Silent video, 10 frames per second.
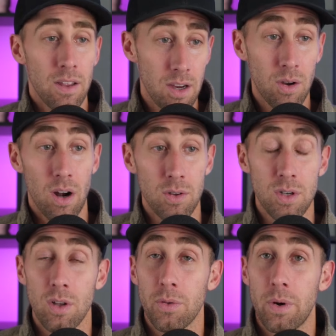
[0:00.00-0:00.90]
You can
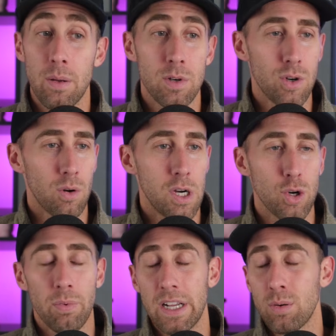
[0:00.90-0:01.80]
also deal three damage to our
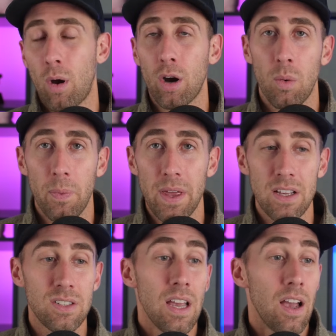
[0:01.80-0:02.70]
creature planeswalker with
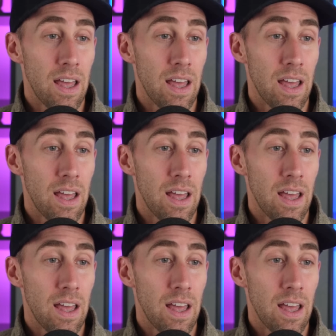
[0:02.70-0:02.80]
this,